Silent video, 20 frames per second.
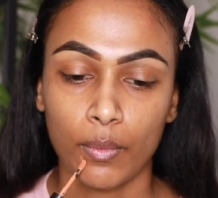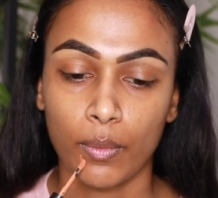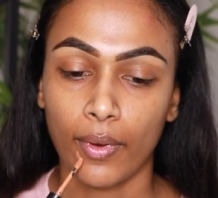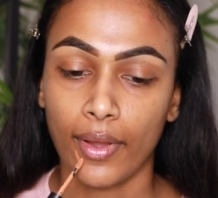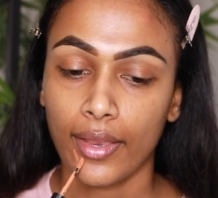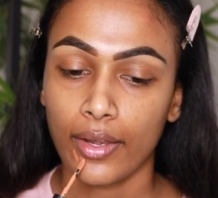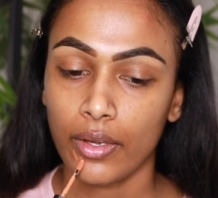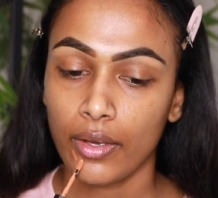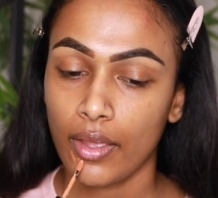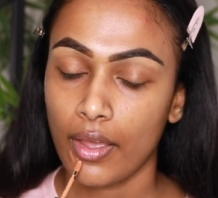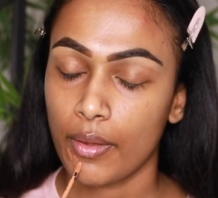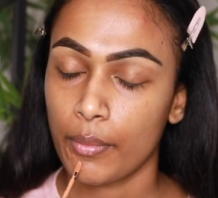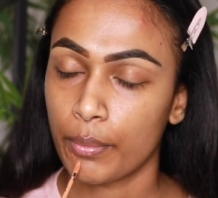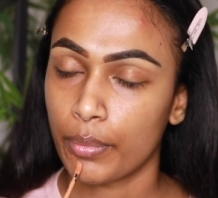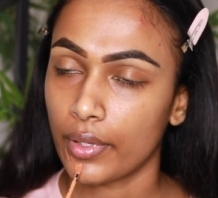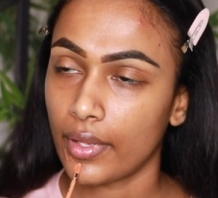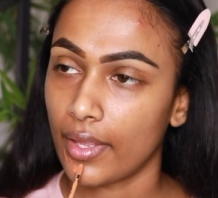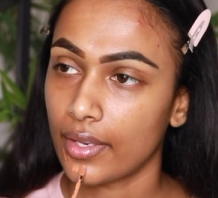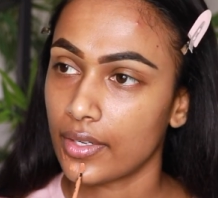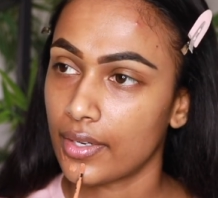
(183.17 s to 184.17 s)
when
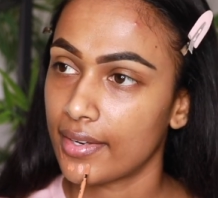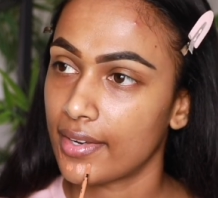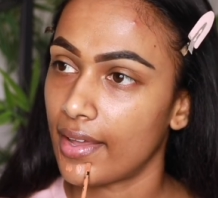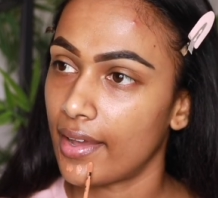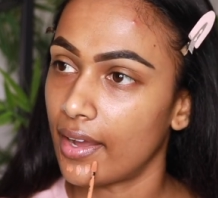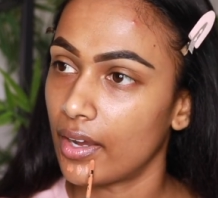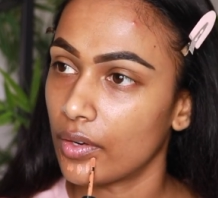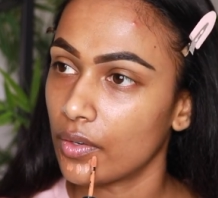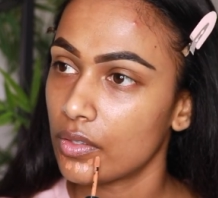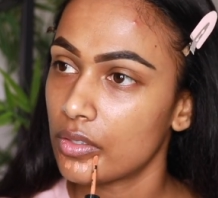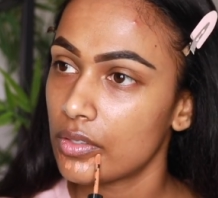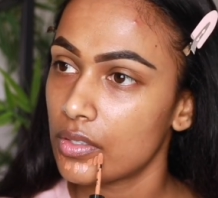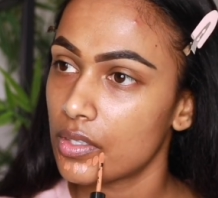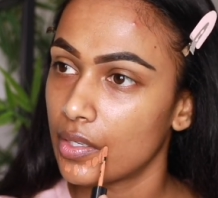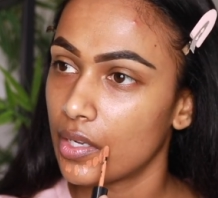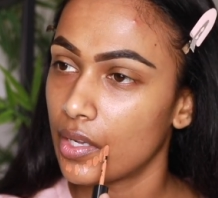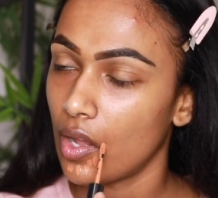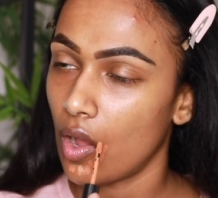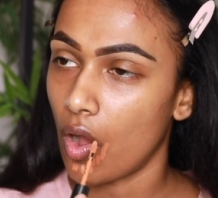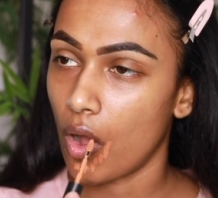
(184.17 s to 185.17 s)
blended out,
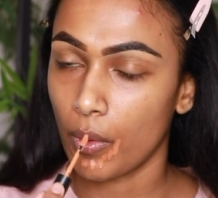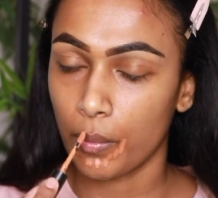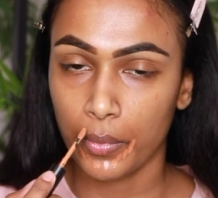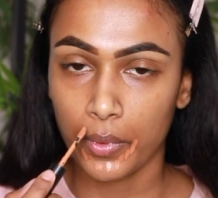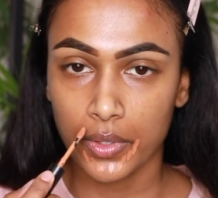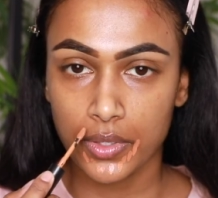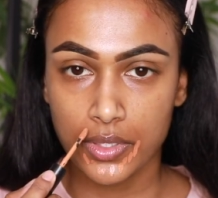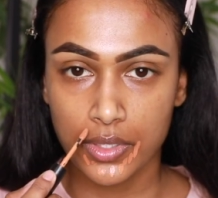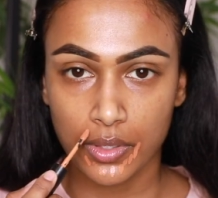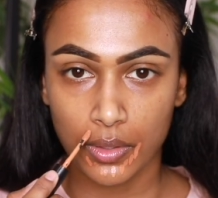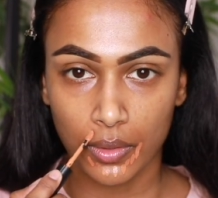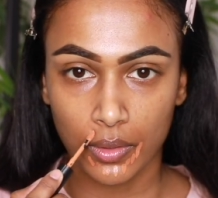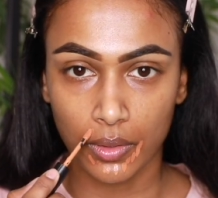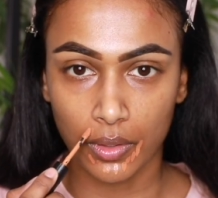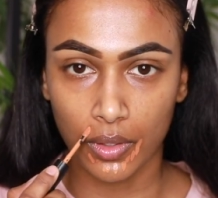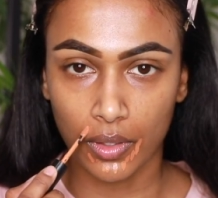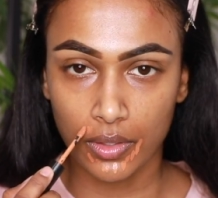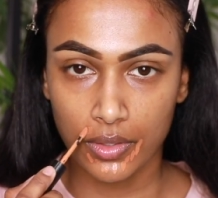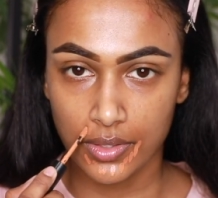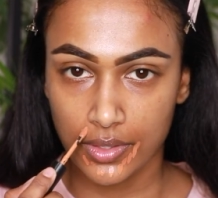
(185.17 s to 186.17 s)
it almost
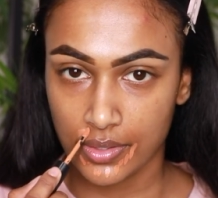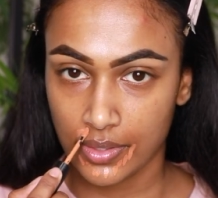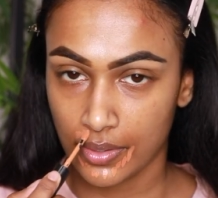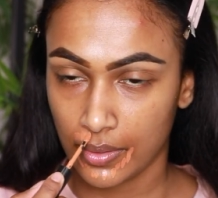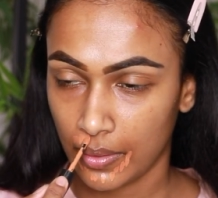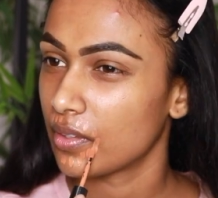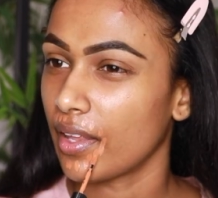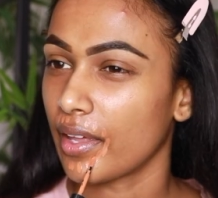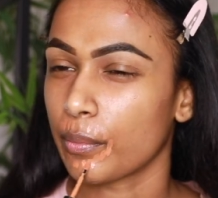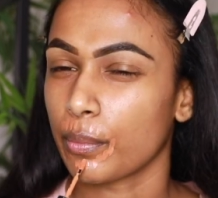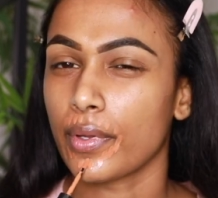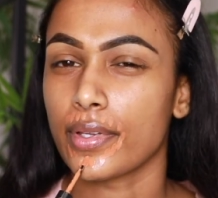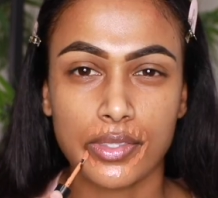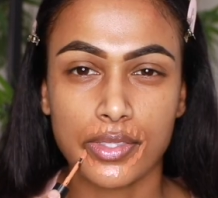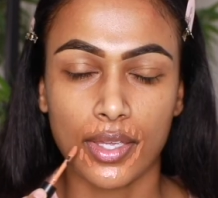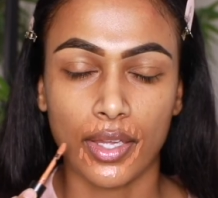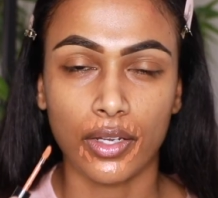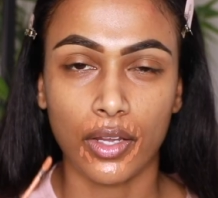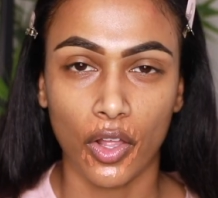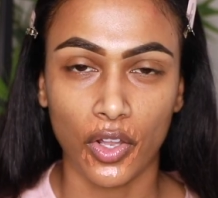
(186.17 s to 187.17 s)
looks like my
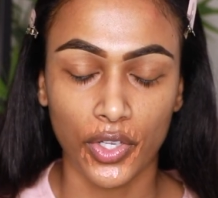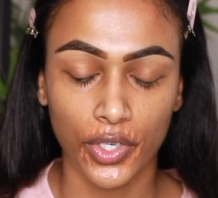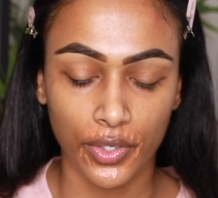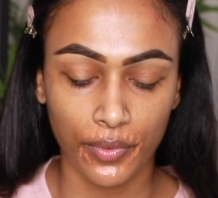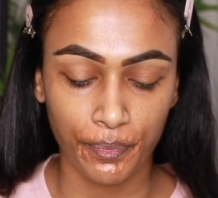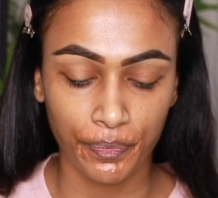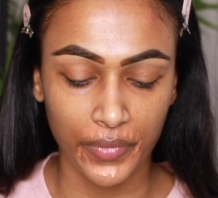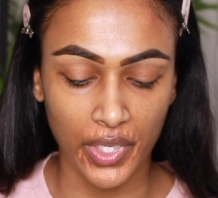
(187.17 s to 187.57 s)
skin color.